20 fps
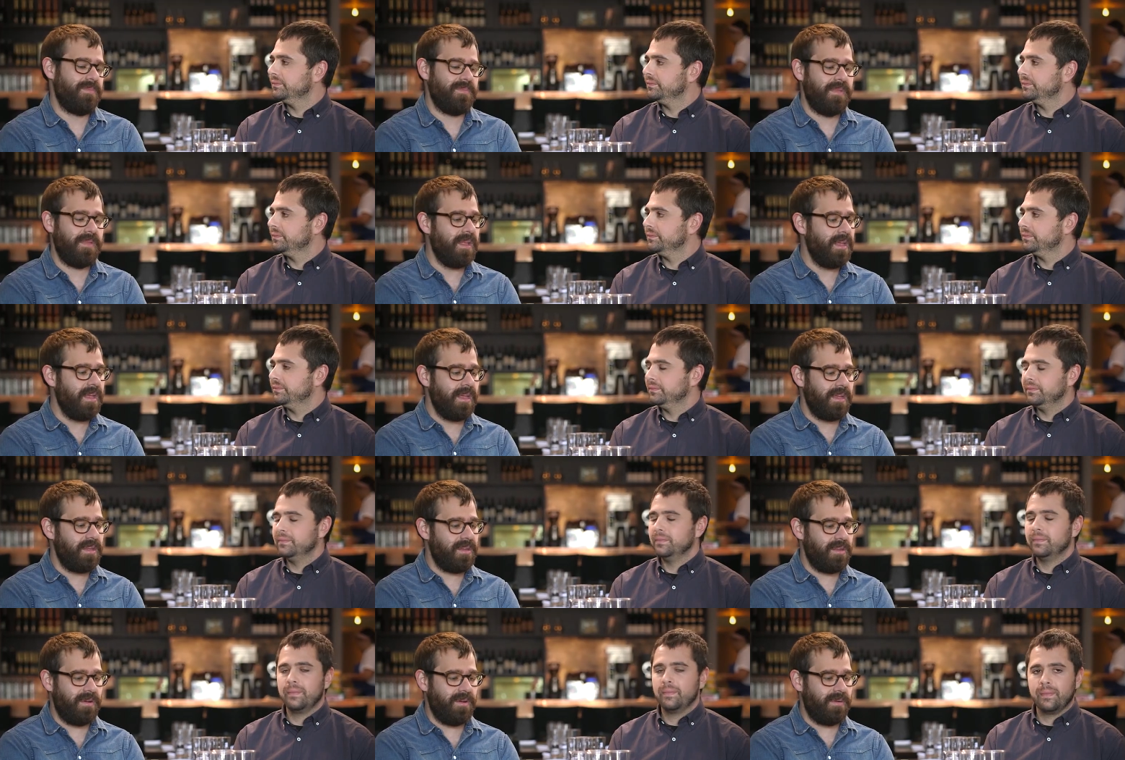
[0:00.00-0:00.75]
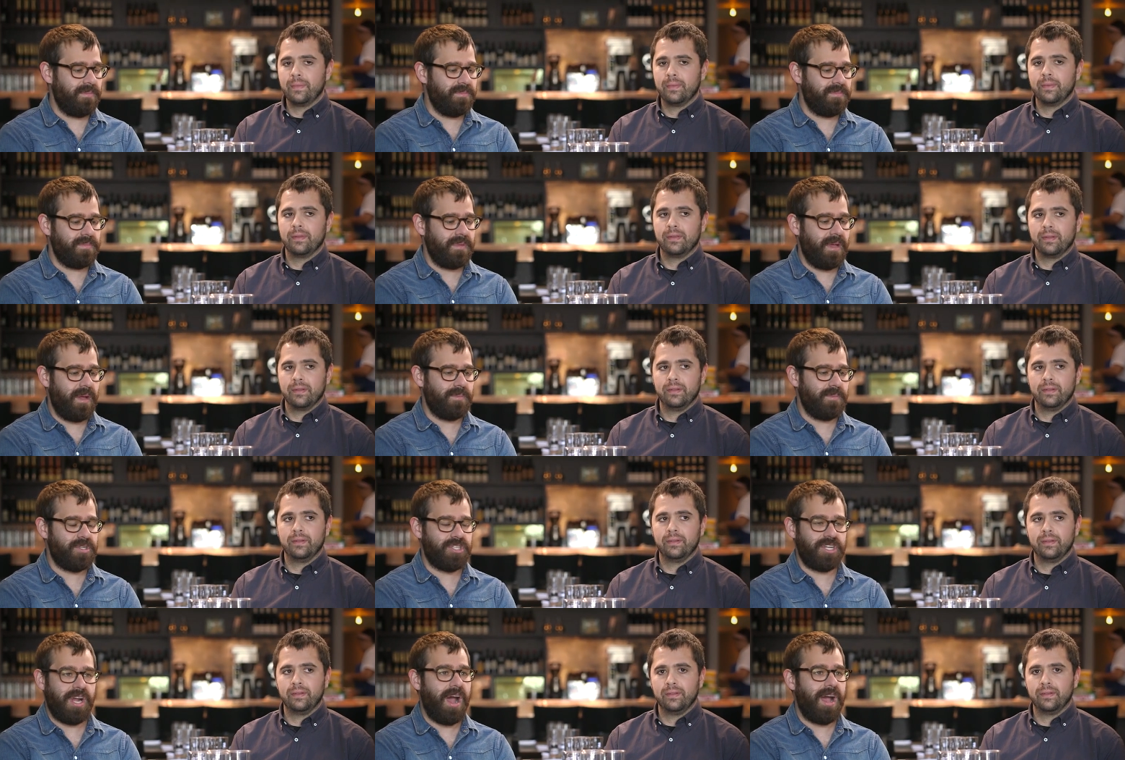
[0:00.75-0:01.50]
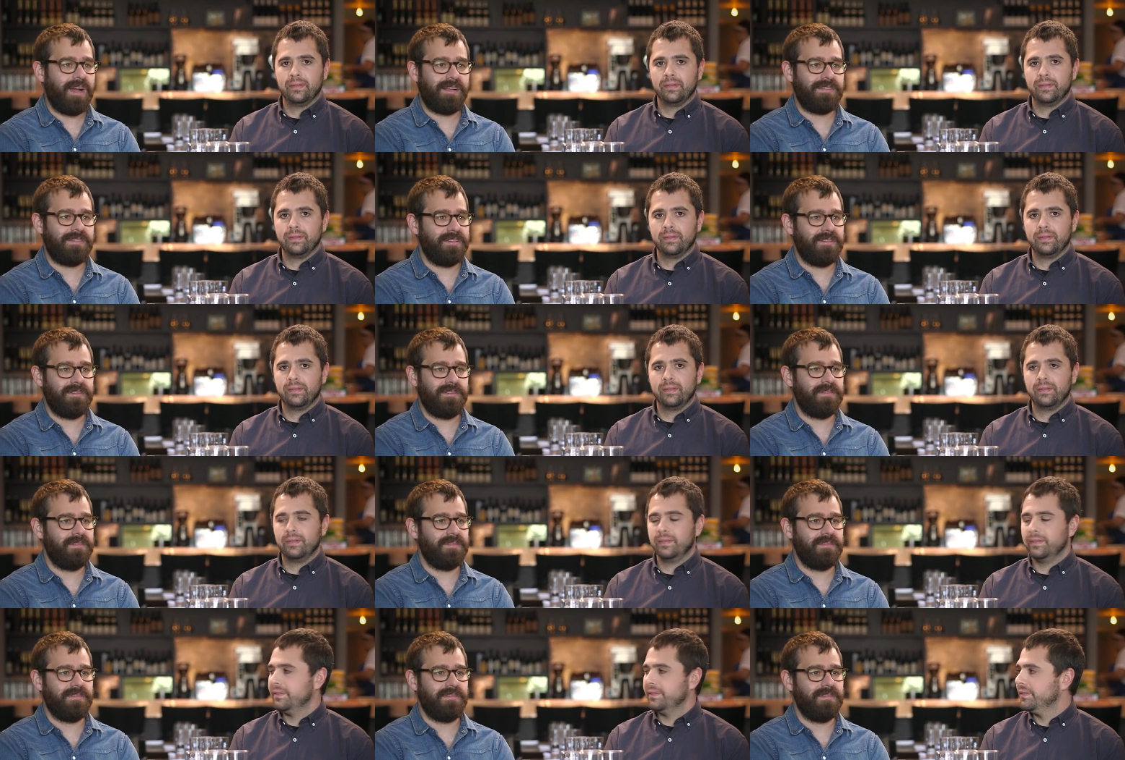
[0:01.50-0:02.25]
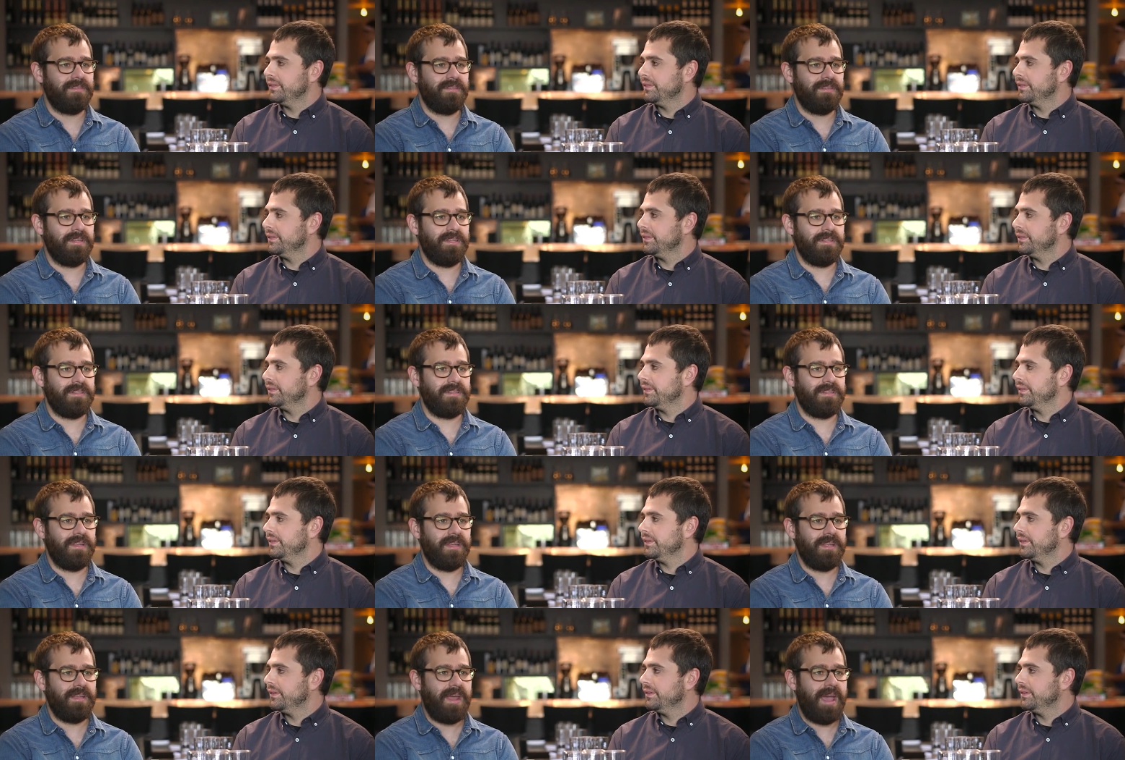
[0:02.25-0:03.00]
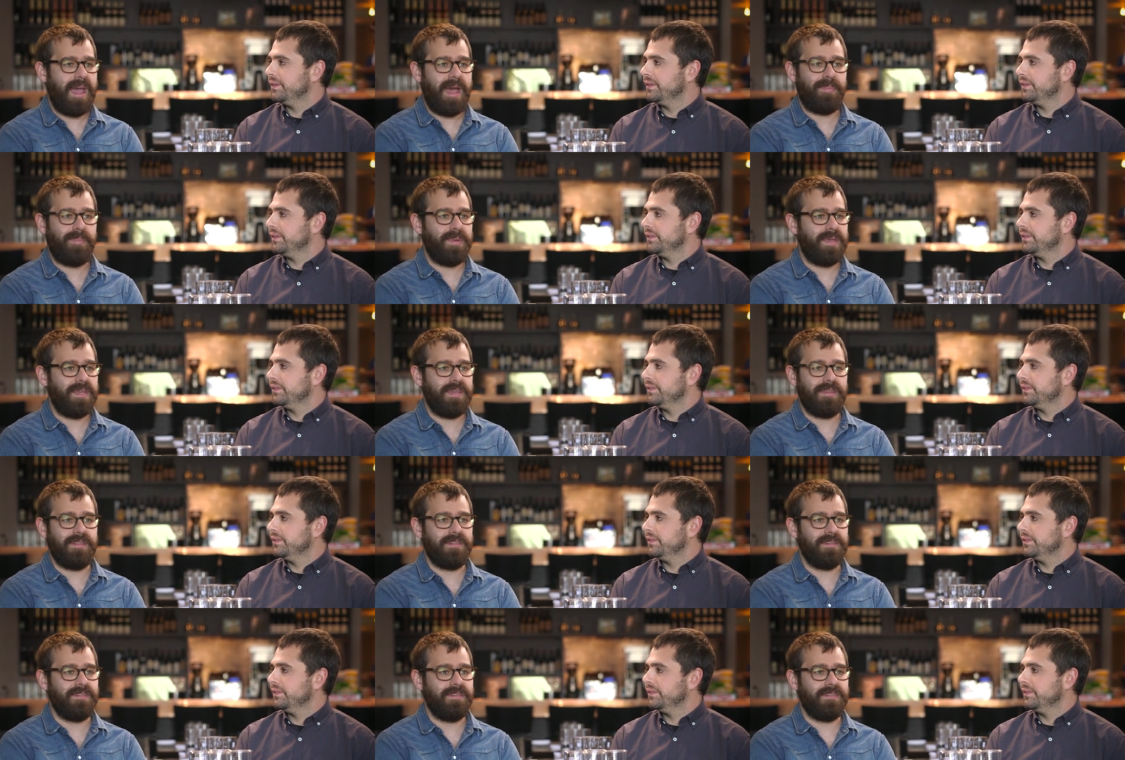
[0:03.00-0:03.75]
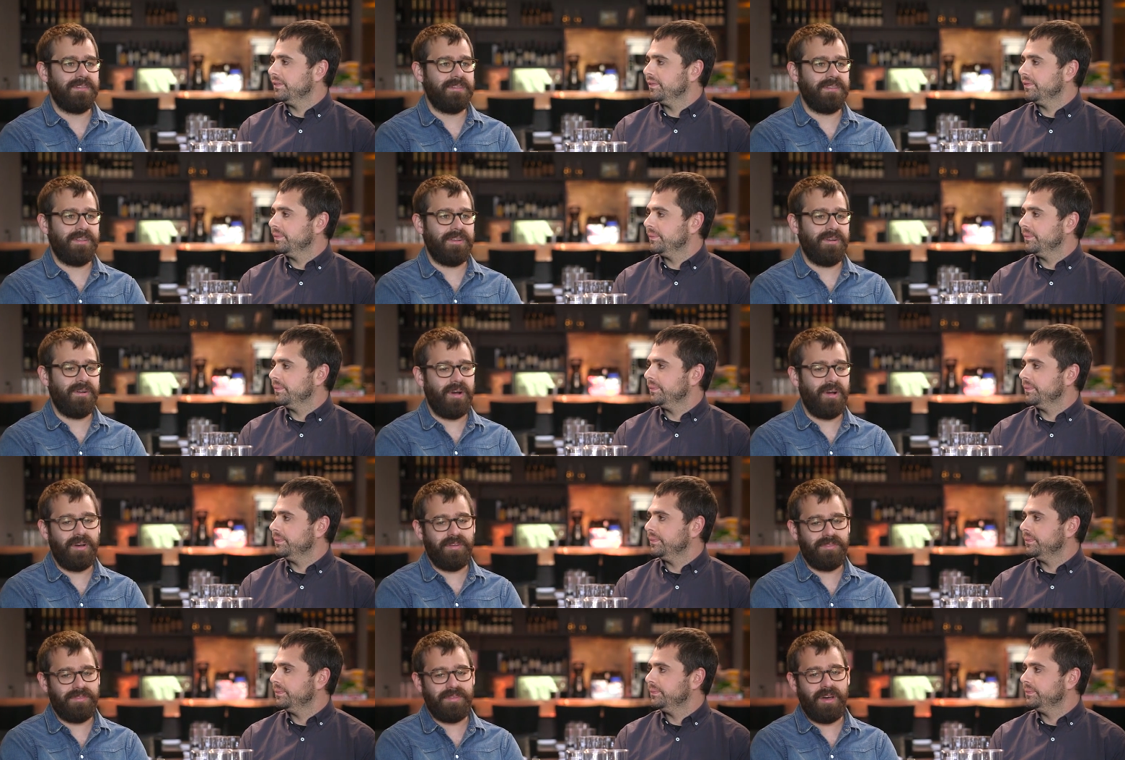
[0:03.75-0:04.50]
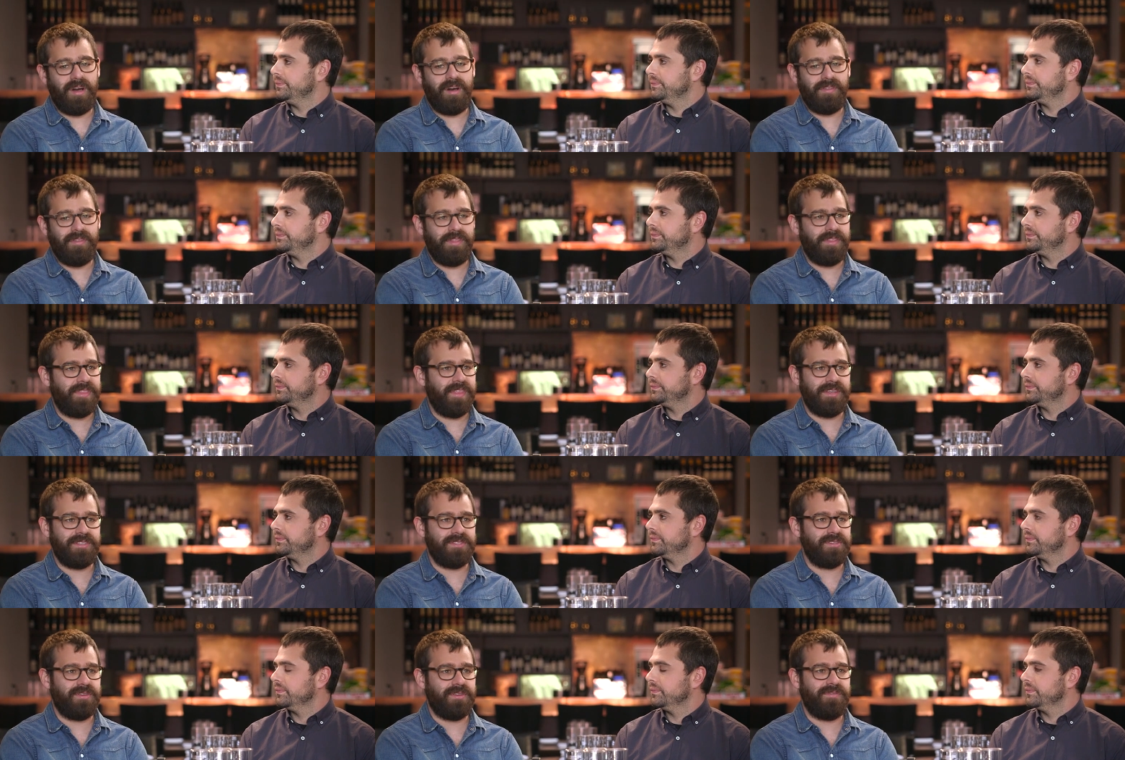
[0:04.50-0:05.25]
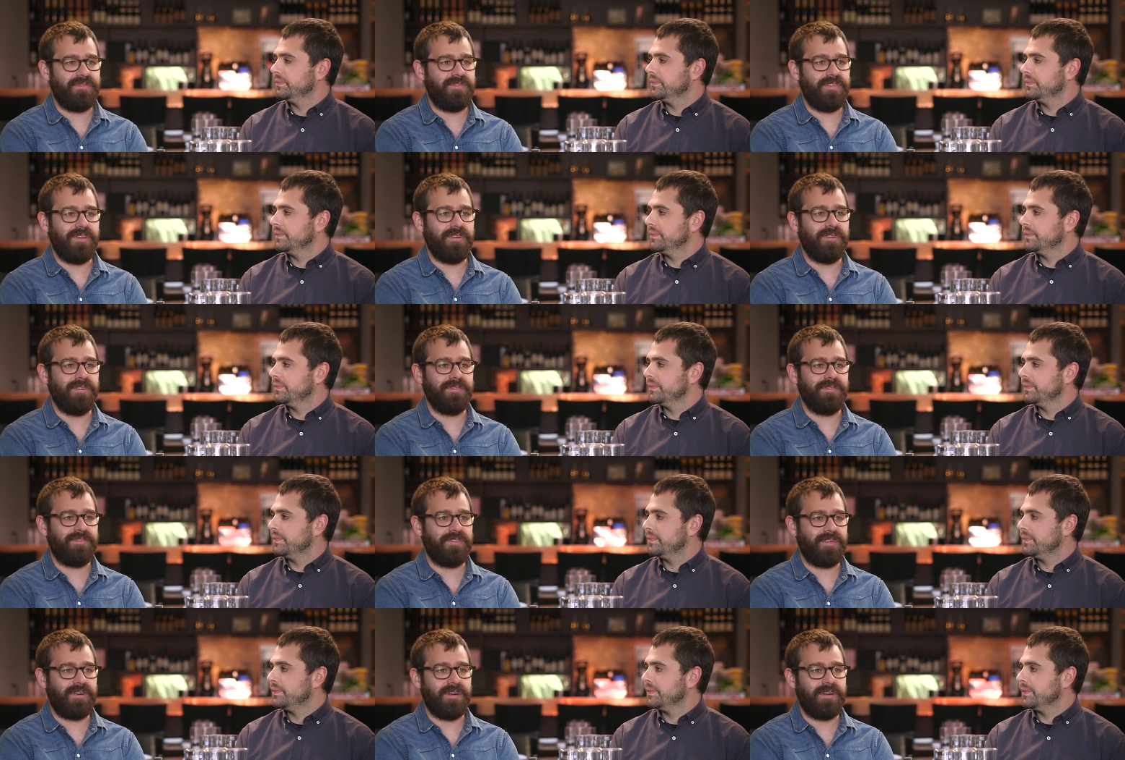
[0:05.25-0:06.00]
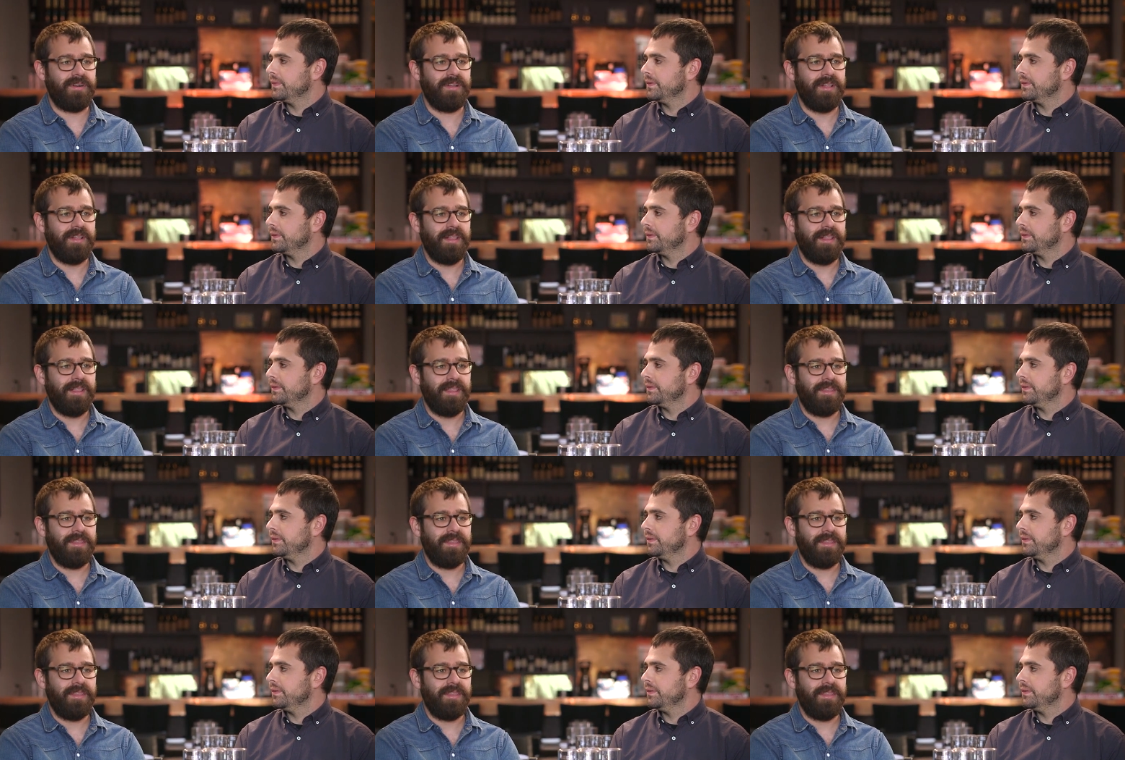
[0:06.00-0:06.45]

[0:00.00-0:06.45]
Speaker 1: I'm shocked and happy, and you know, all the things you could feel for,